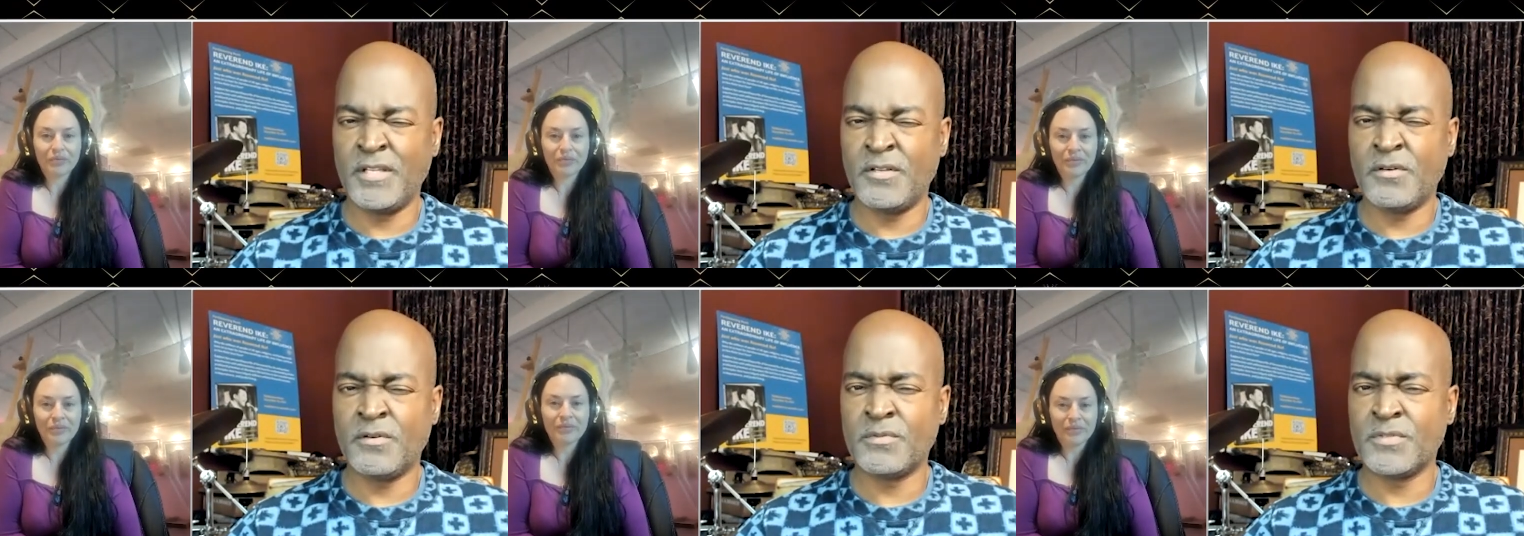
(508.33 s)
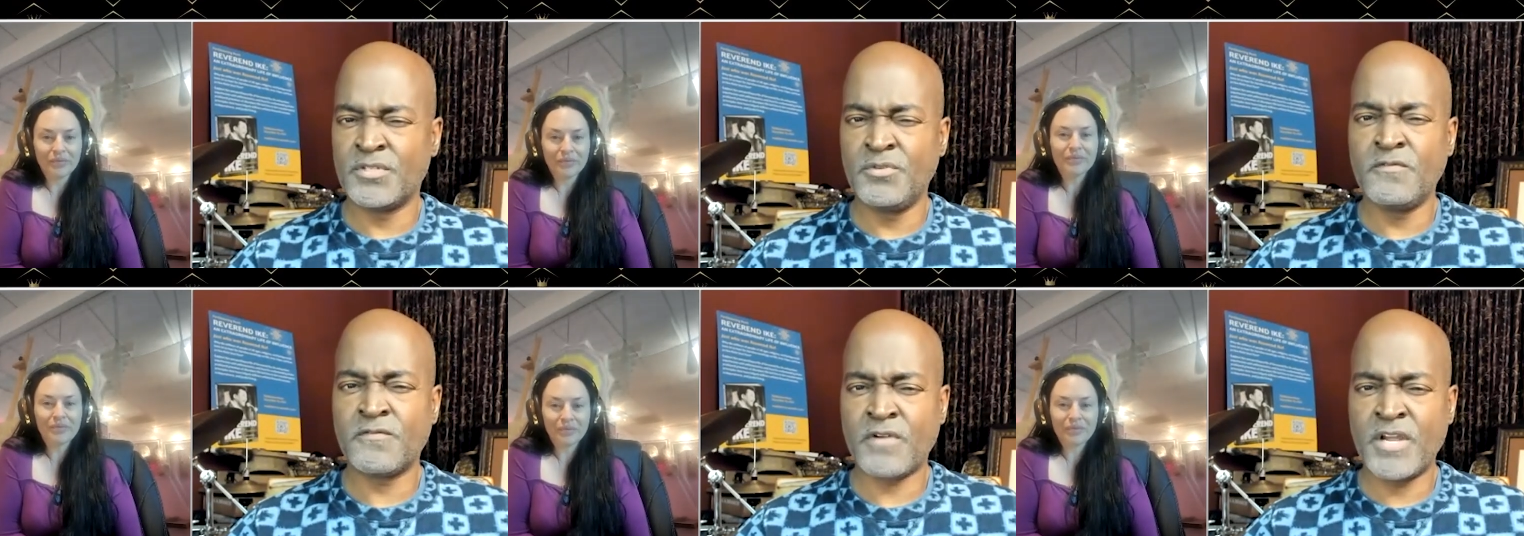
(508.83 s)
Speaker 1: you know, it was
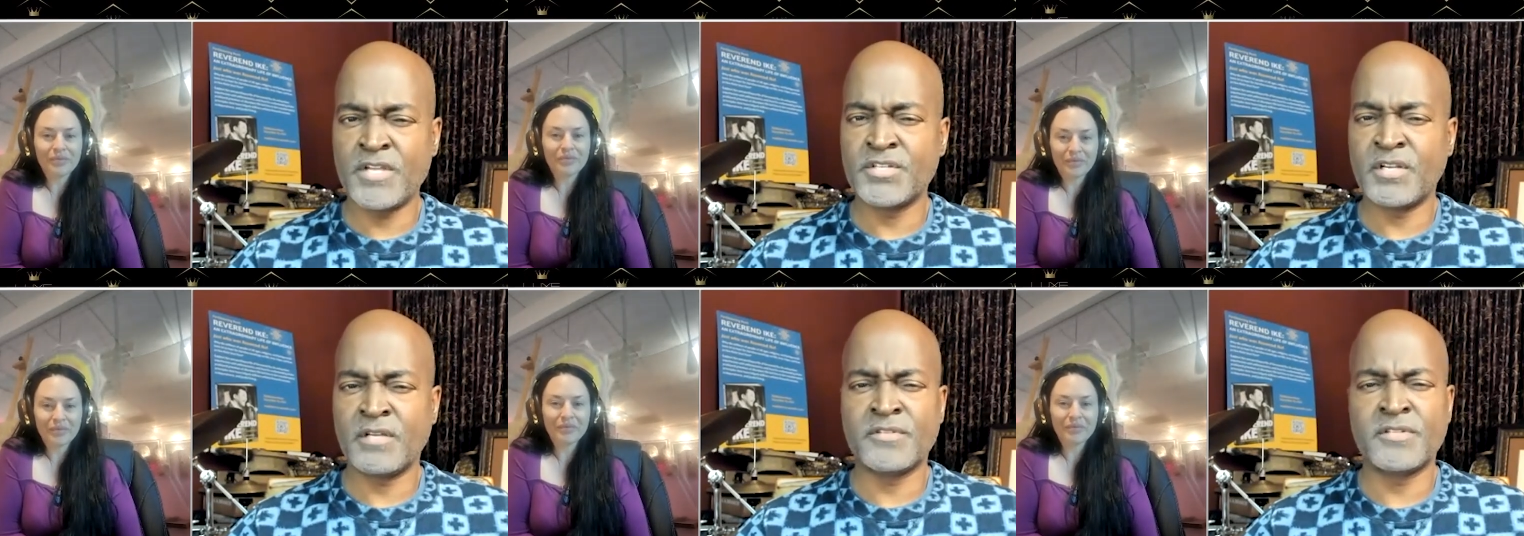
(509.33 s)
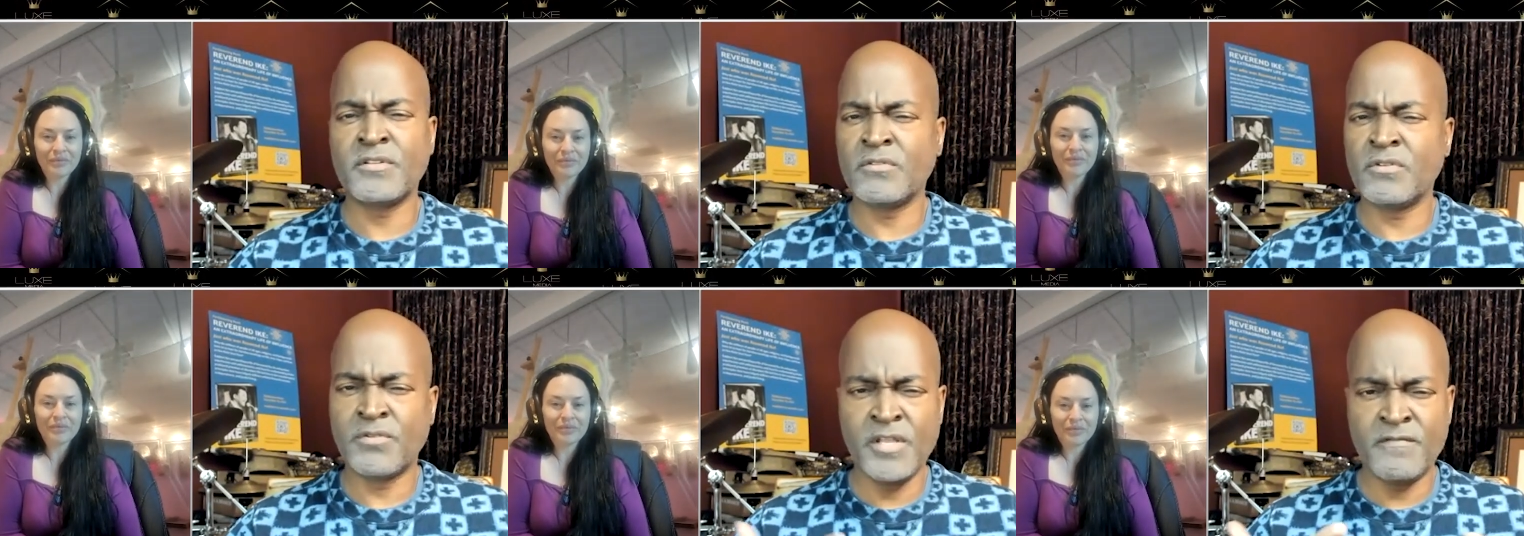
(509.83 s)
too fresh and I'm still
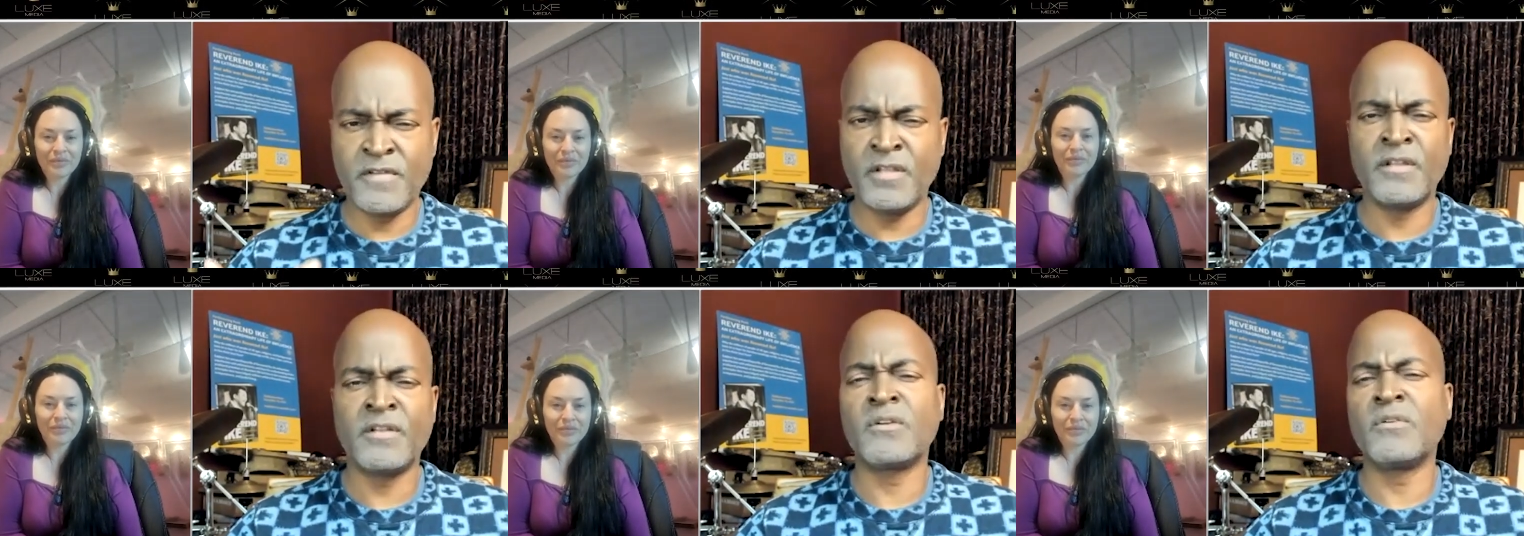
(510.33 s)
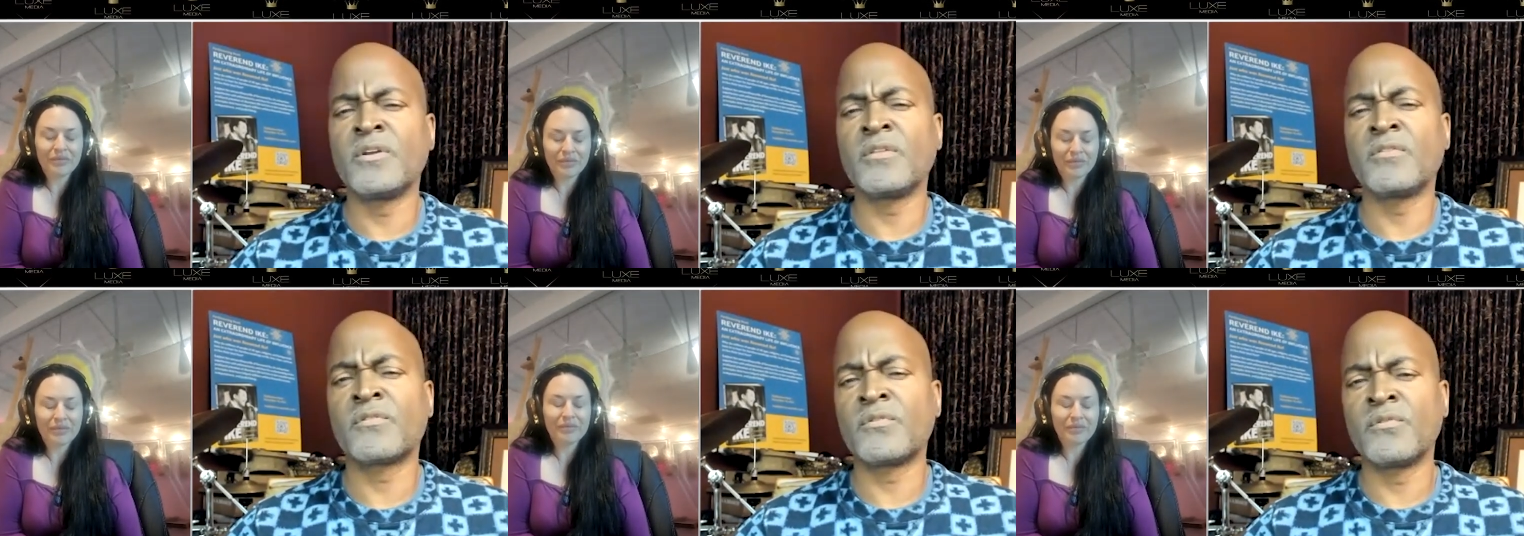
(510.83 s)
grieving and going
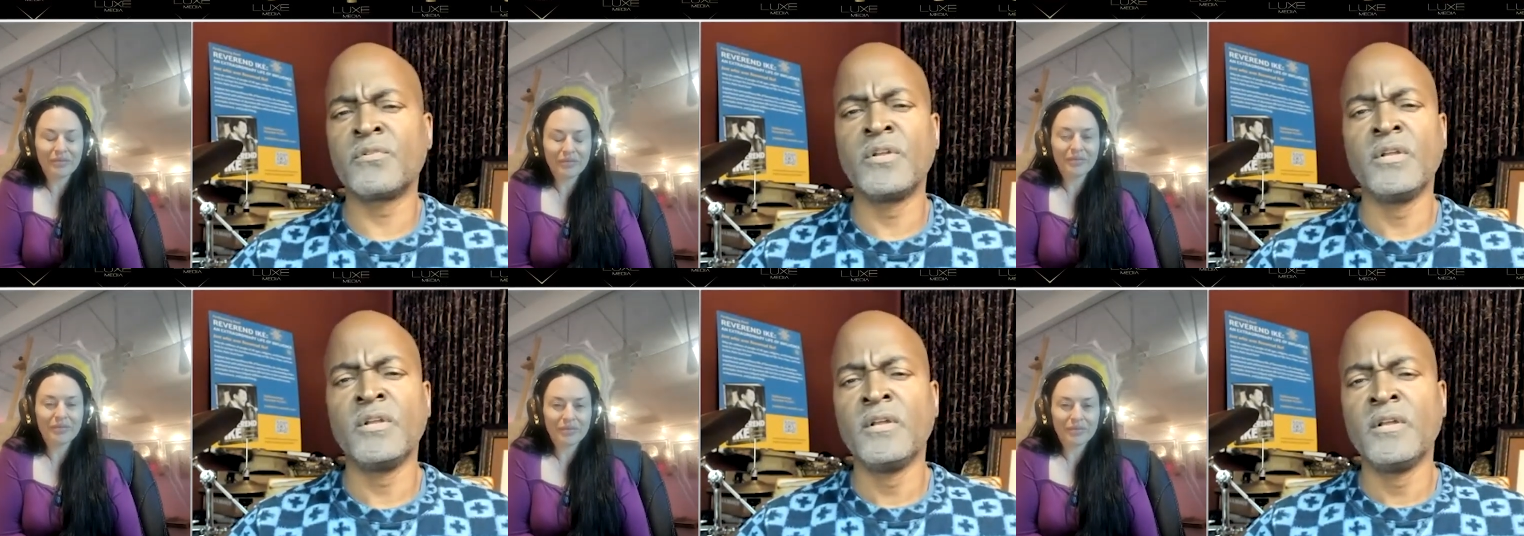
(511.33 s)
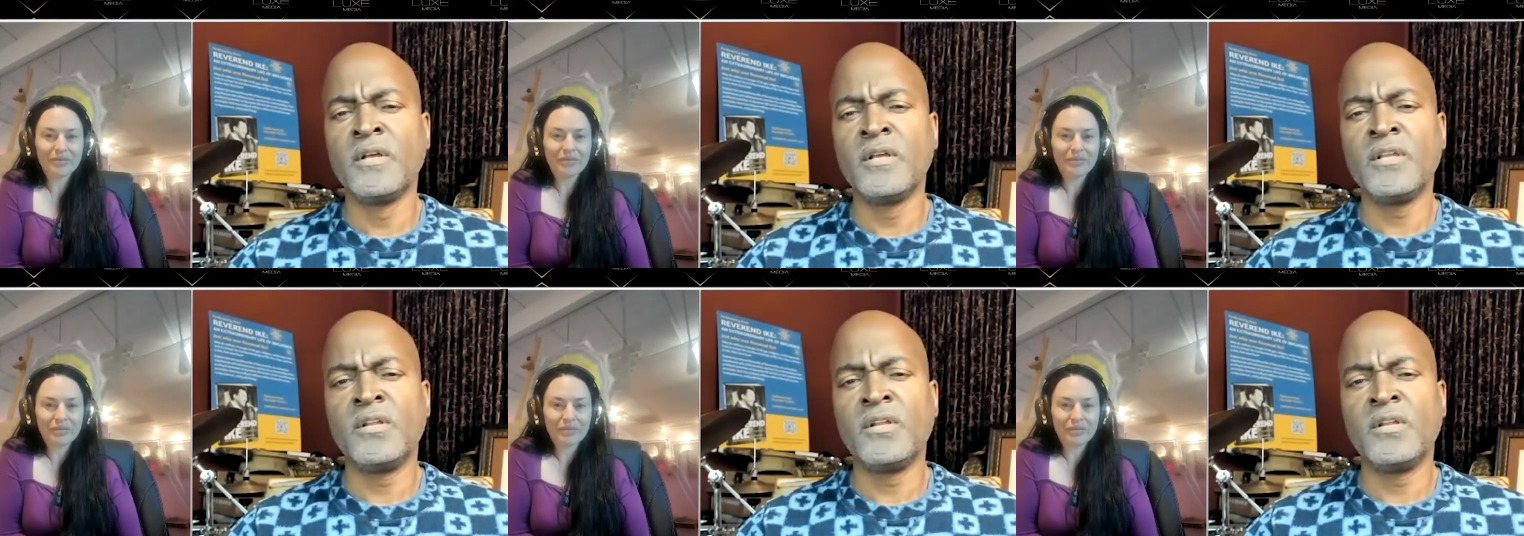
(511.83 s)
through, you